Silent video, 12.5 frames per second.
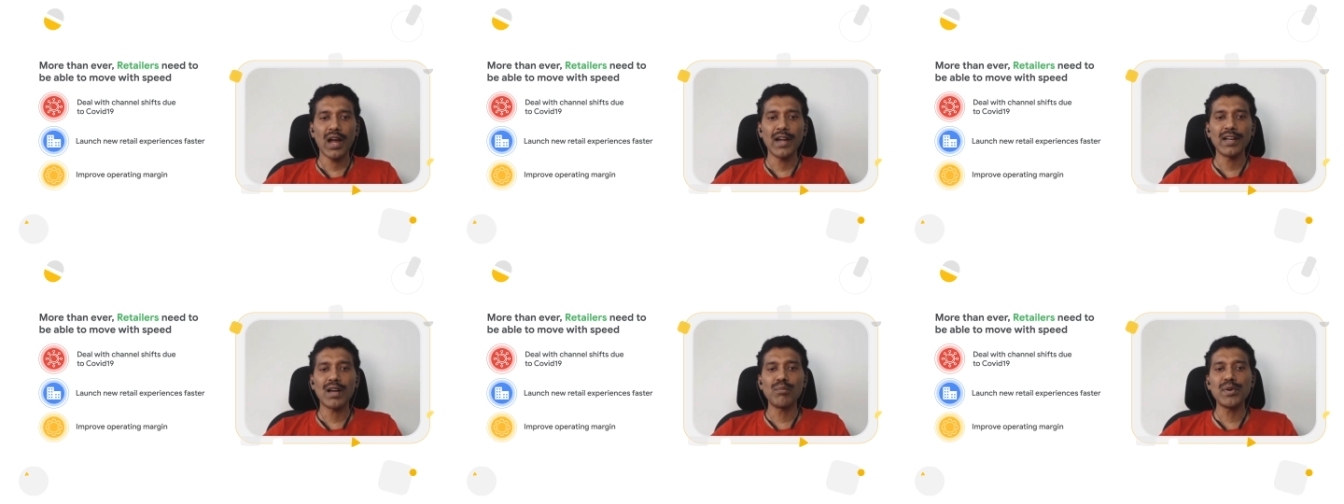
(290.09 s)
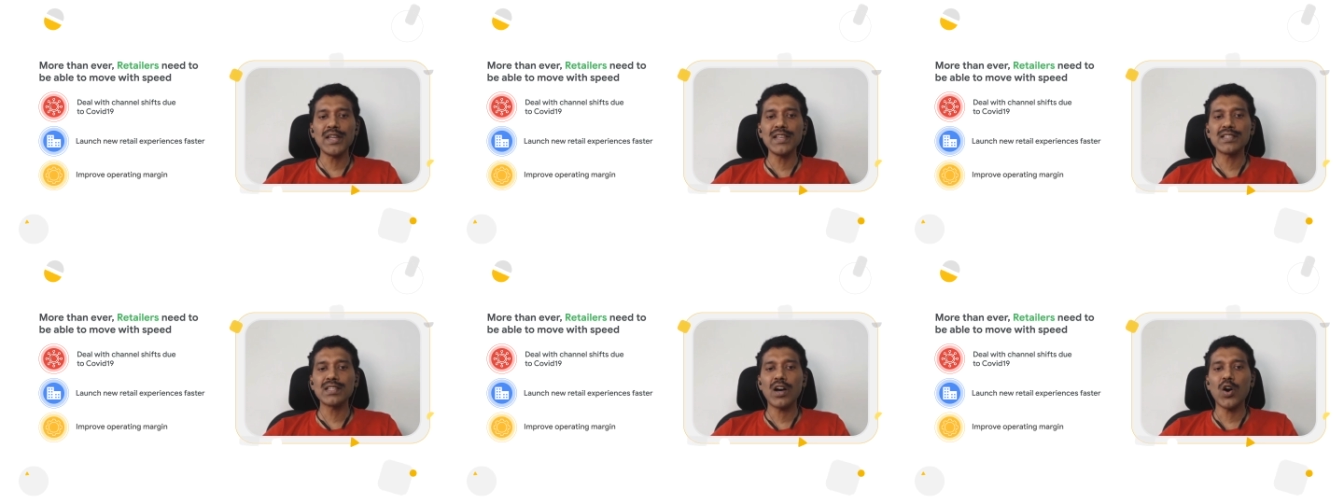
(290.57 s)
and
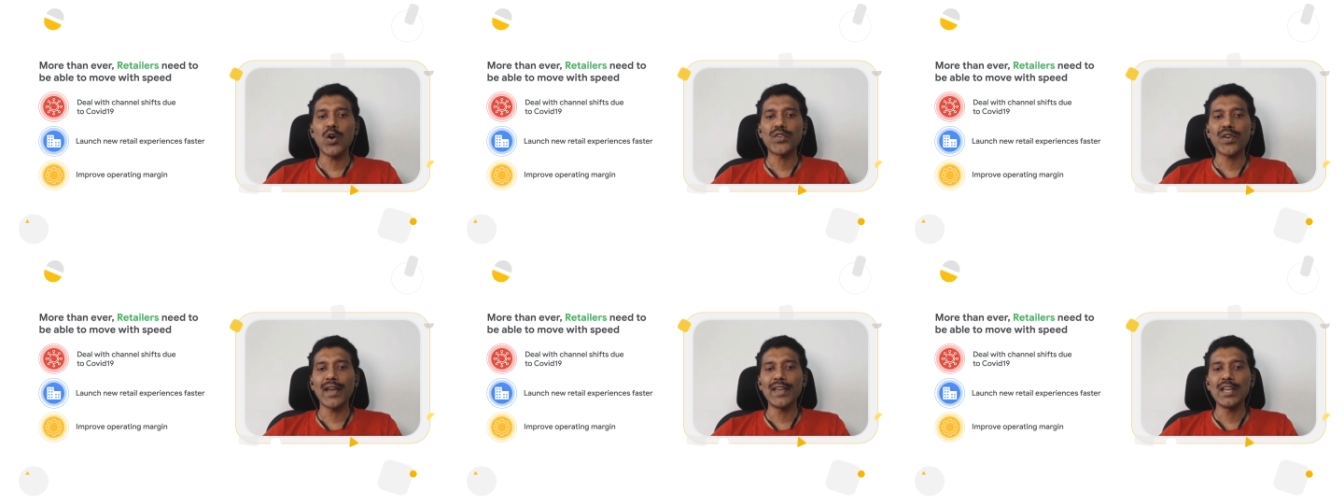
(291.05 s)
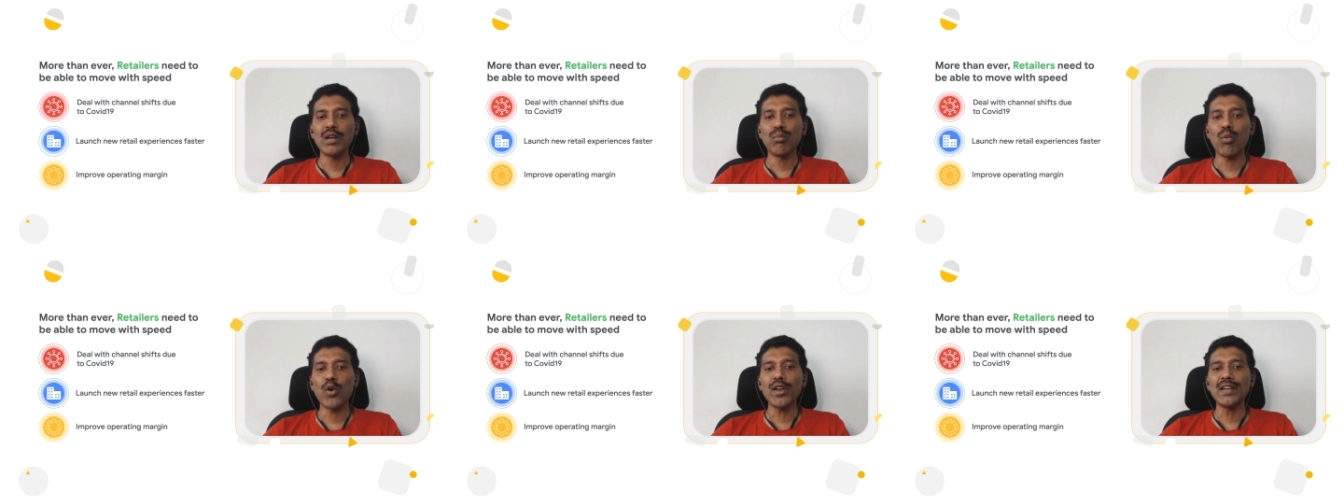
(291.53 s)
companies are trying
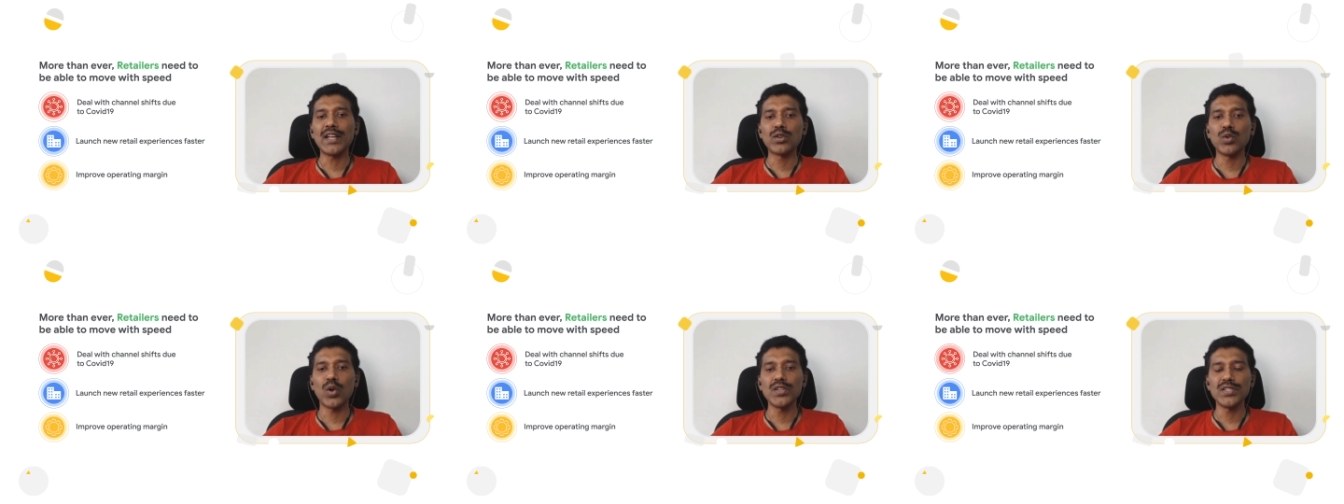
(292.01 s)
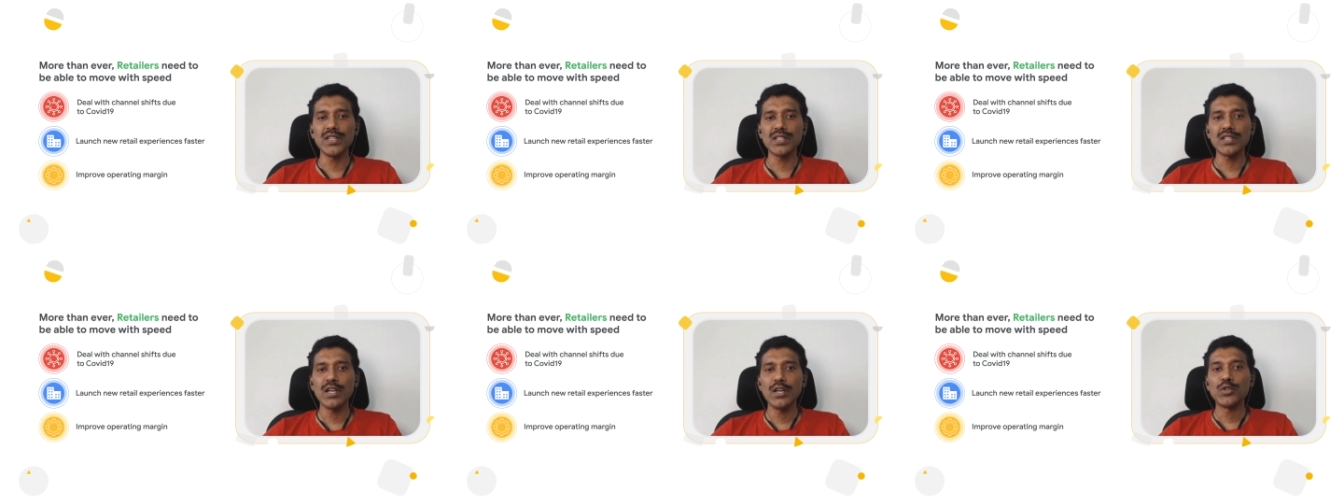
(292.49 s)
modern
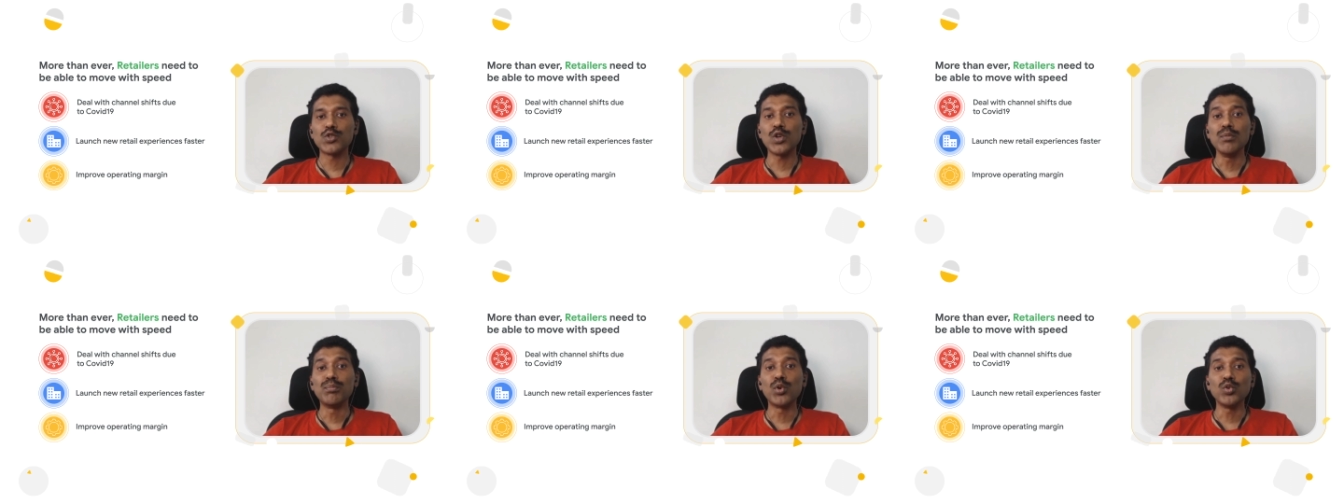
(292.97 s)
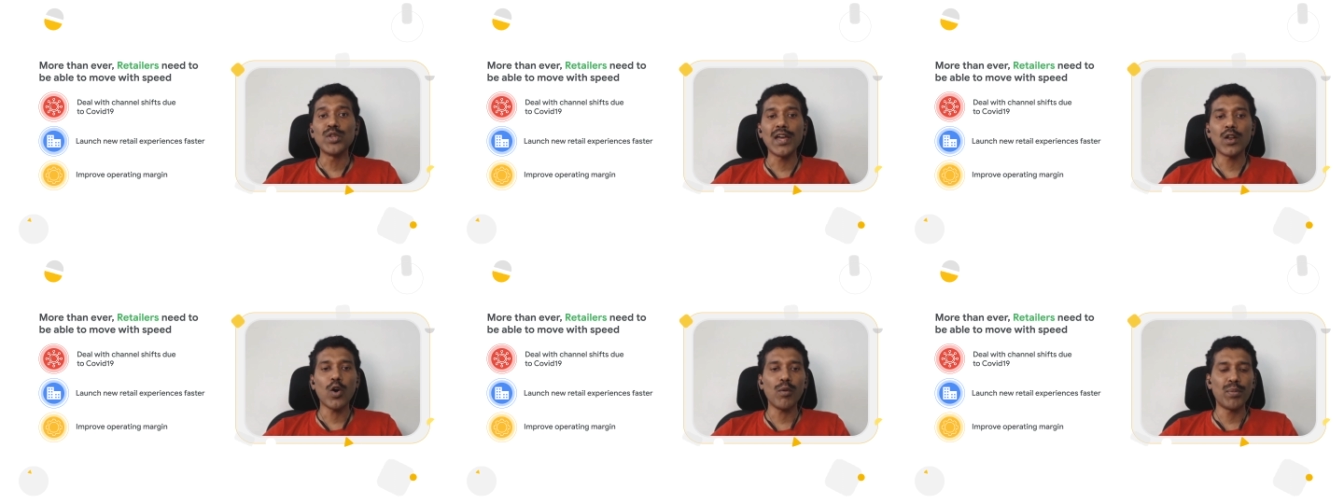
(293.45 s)
technologies to improve
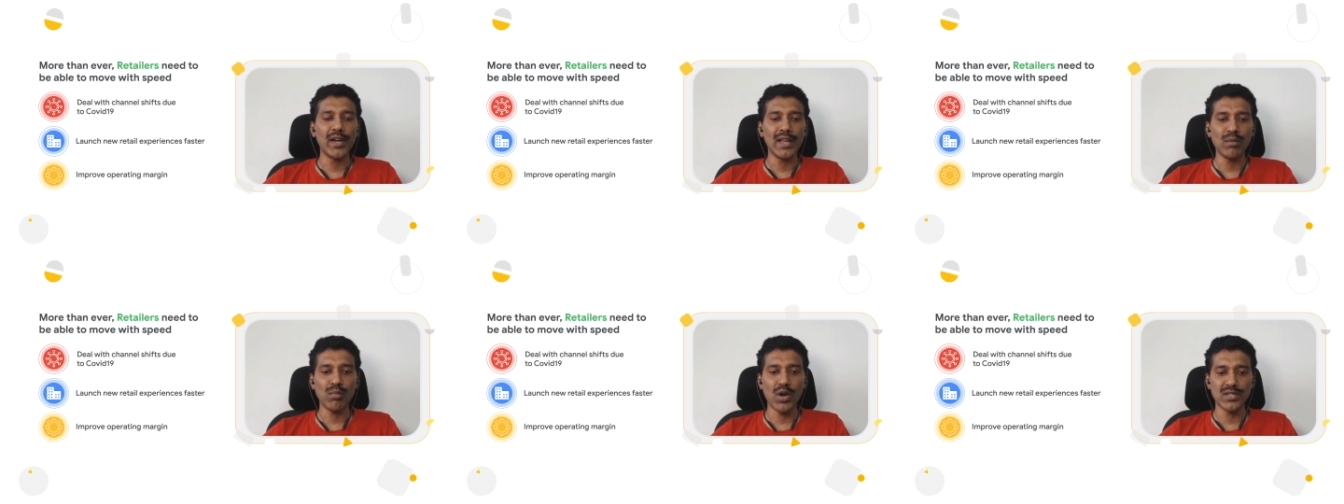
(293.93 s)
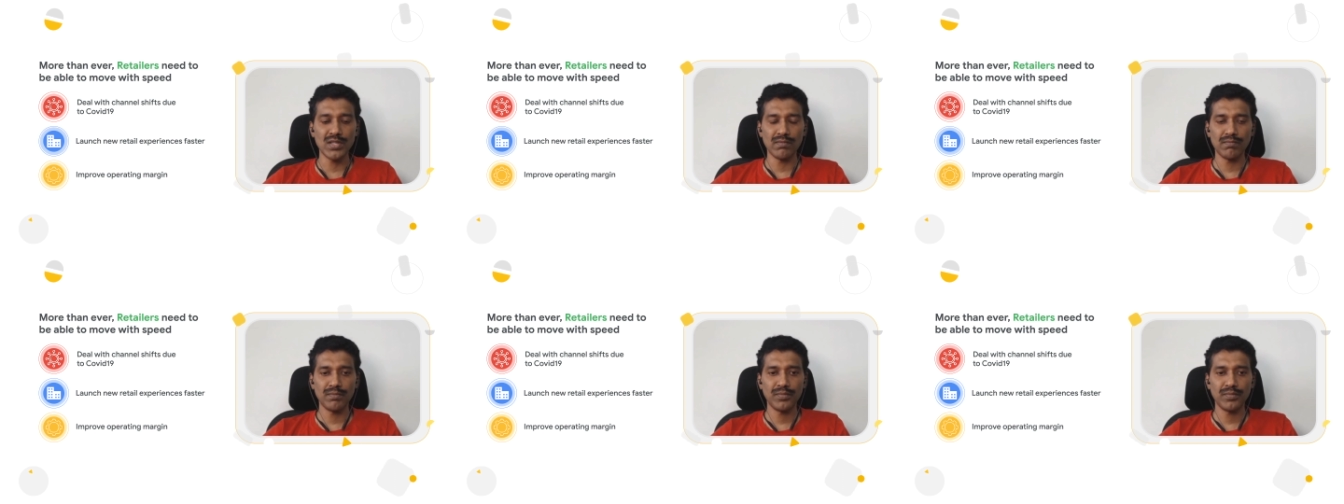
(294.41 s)
their operating margin.